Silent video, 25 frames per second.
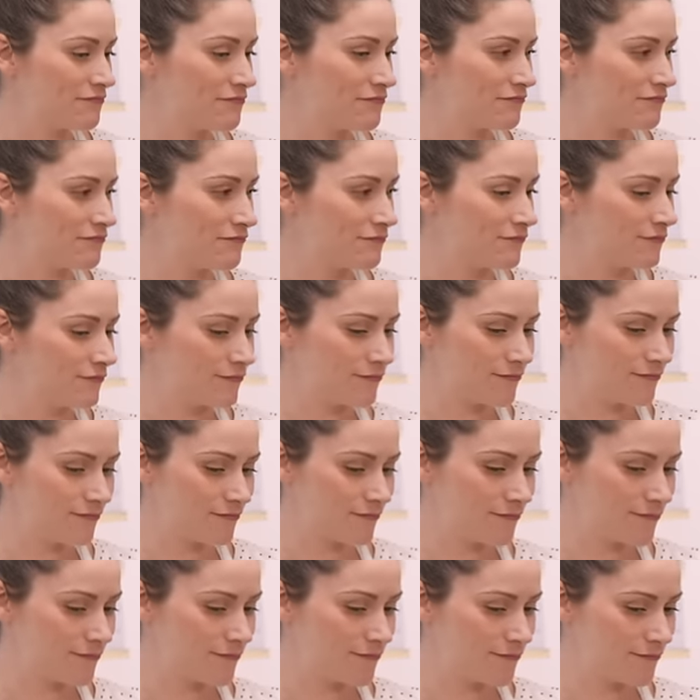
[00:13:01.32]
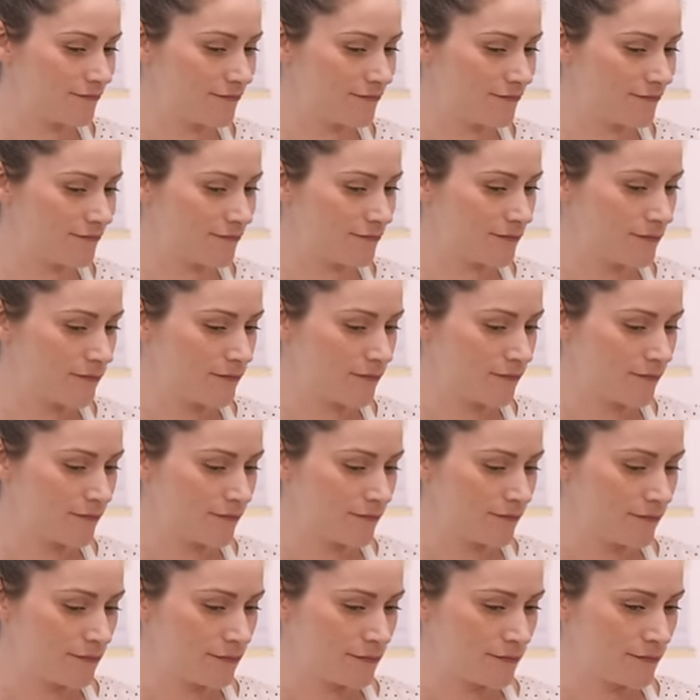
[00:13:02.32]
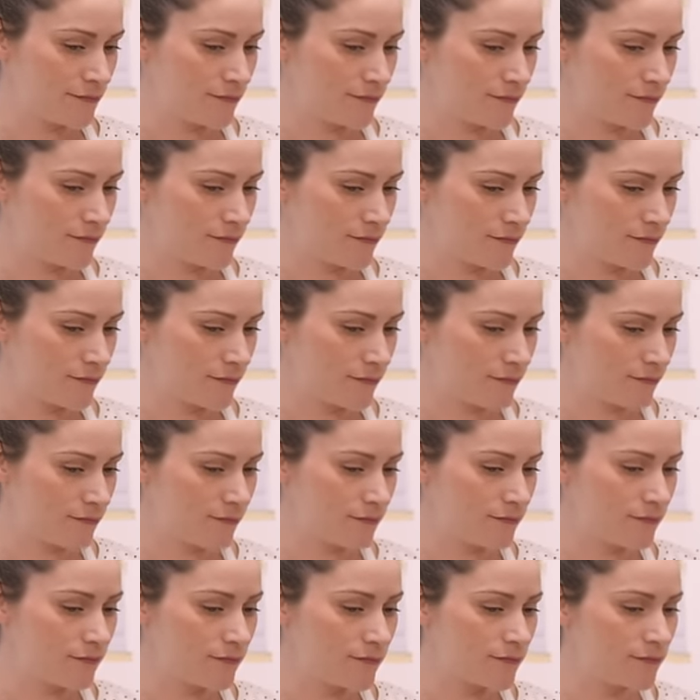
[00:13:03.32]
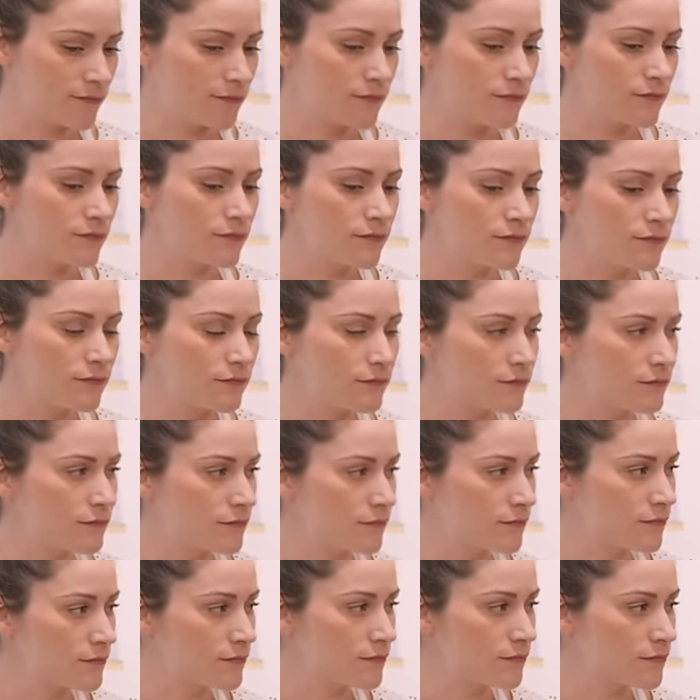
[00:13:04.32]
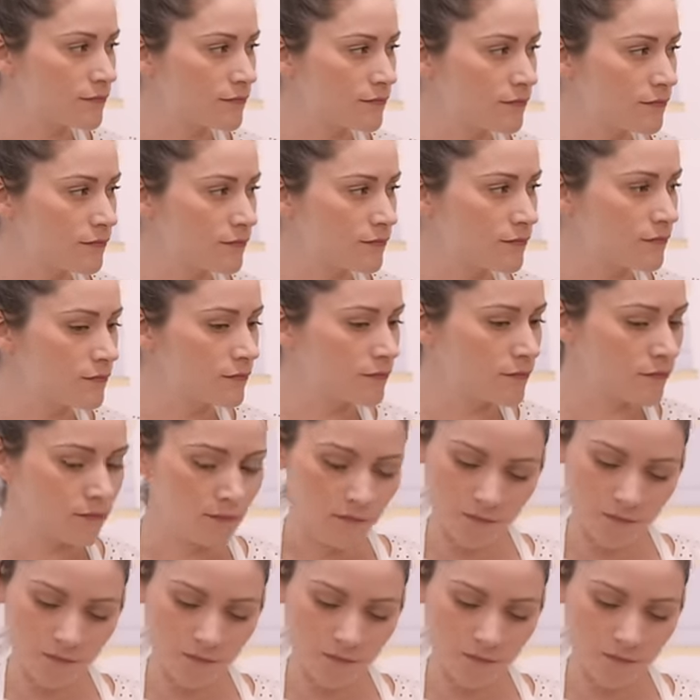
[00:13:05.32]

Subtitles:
This person isn't speaking.